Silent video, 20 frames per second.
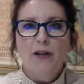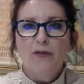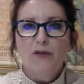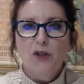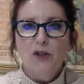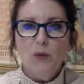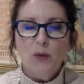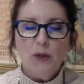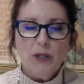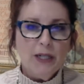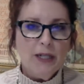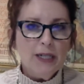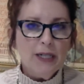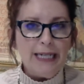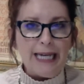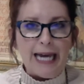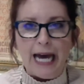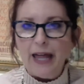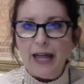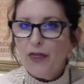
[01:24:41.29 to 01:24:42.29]
If you were going to
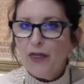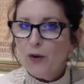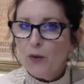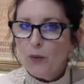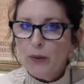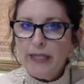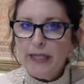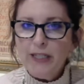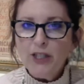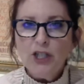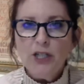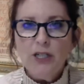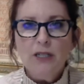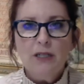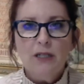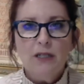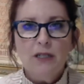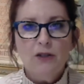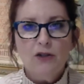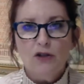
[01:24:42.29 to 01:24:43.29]
get three
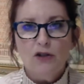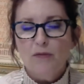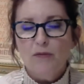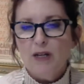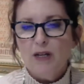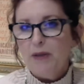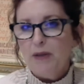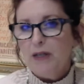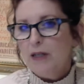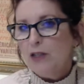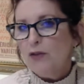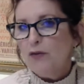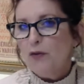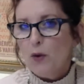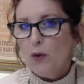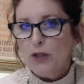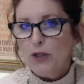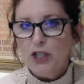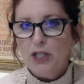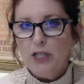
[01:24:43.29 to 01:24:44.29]
cheeses, or maybe it's
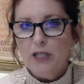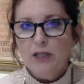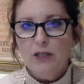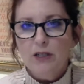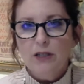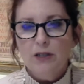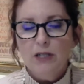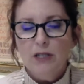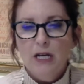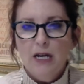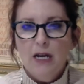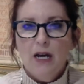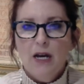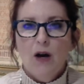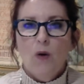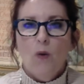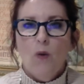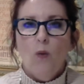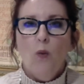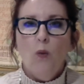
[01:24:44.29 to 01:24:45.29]
four cheeses,
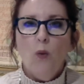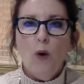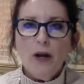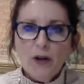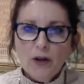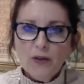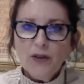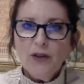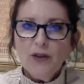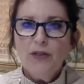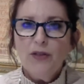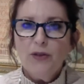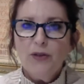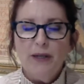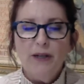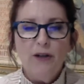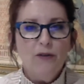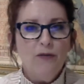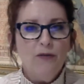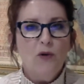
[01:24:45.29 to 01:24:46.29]
what are the
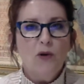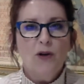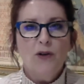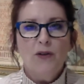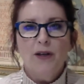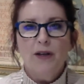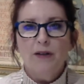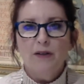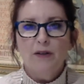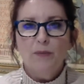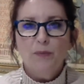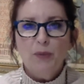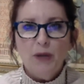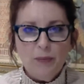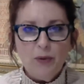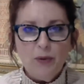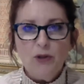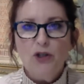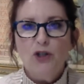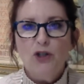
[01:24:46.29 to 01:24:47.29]
three or four that
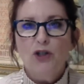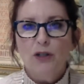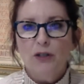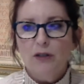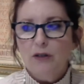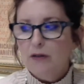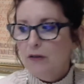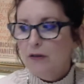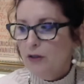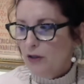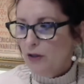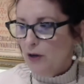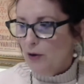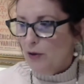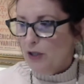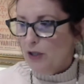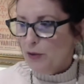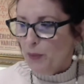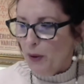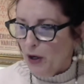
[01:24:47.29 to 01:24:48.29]
people should, you know,
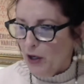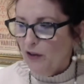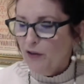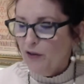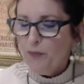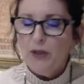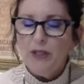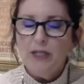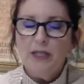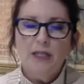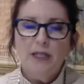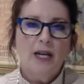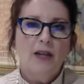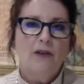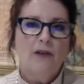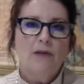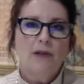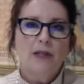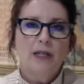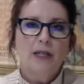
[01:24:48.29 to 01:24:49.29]
because part of putting
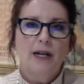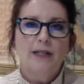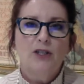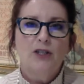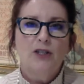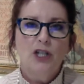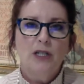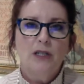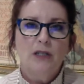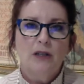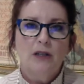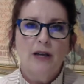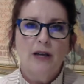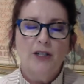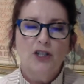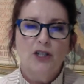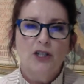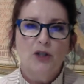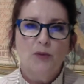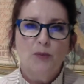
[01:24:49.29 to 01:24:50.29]
together a really nice G
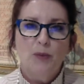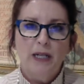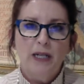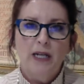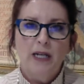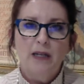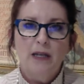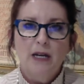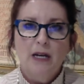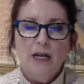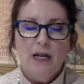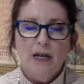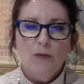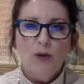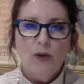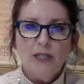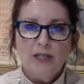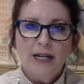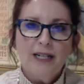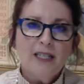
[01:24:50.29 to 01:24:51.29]
selection is picking
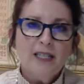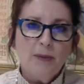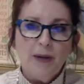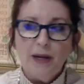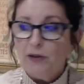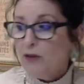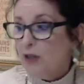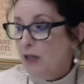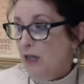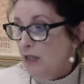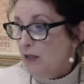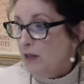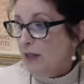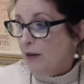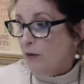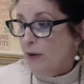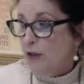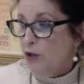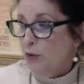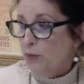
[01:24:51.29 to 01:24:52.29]
what's nice about these,
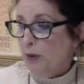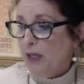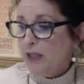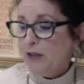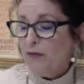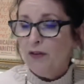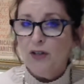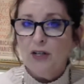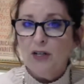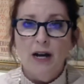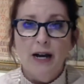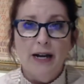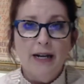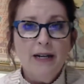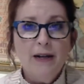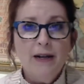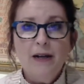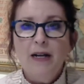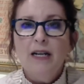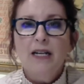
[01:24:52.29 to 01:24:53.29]
like what you picked for
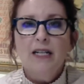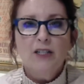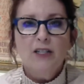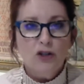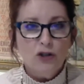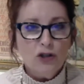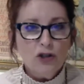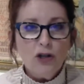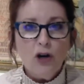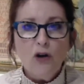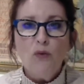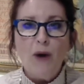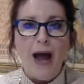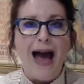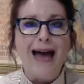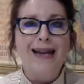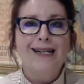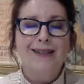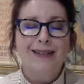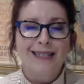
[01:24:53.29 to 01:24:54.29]
tonight, is they're so
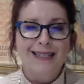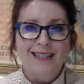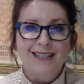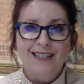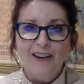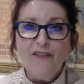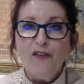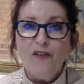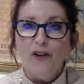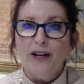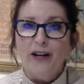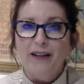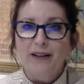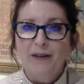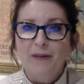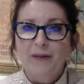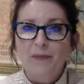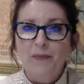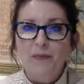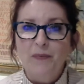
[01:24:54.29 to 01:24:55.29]
radically different,
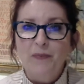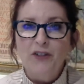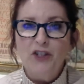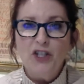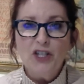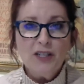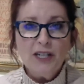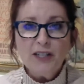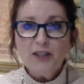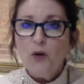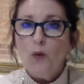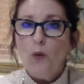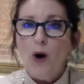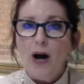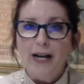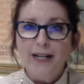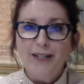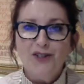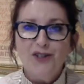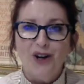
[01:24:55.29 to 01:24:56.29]
just like the
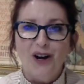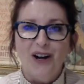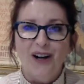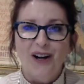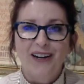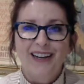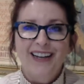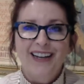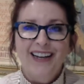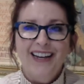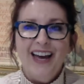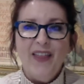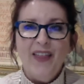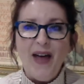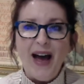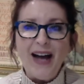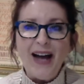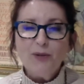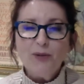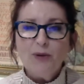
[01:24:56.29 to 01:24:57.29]
wines are.
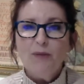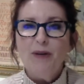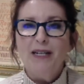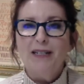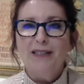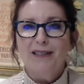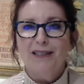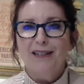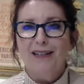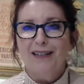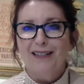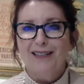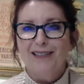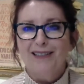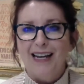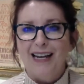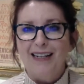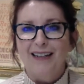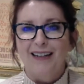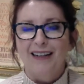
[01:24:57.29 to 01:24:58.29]
And that's what makes it
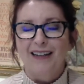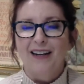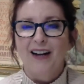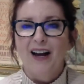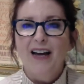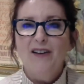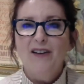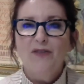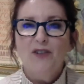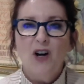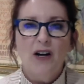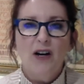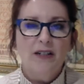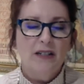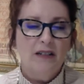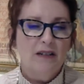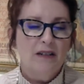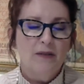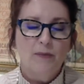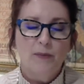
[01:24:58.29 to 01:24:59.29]
exciting. And I've gone
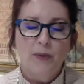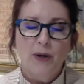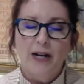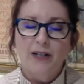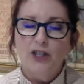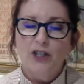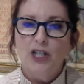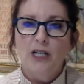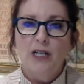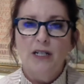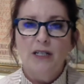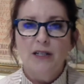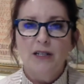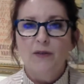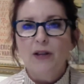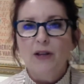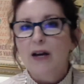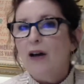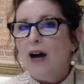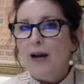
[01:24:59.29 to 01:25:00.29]
in and bought cheese
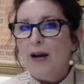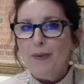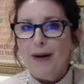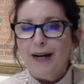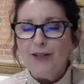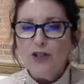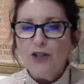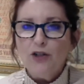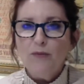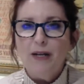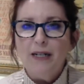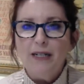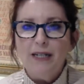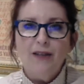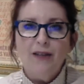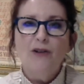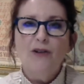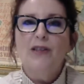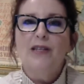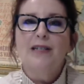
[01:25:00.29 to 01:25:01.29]
and I buy too many
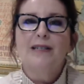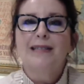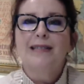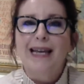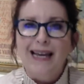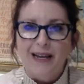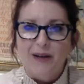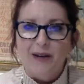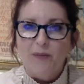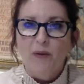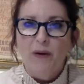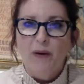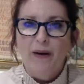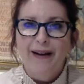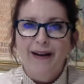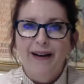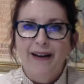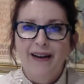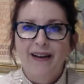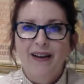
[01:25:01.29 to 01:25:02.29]
that are the same.
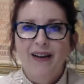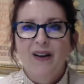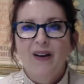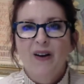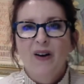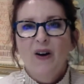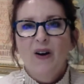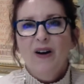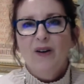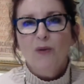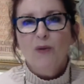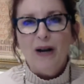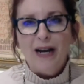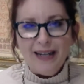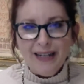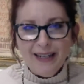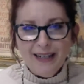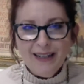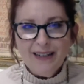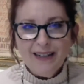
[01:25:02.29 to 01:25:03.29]
Sure.
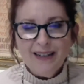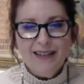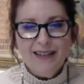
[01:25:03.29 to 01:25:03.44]
Right.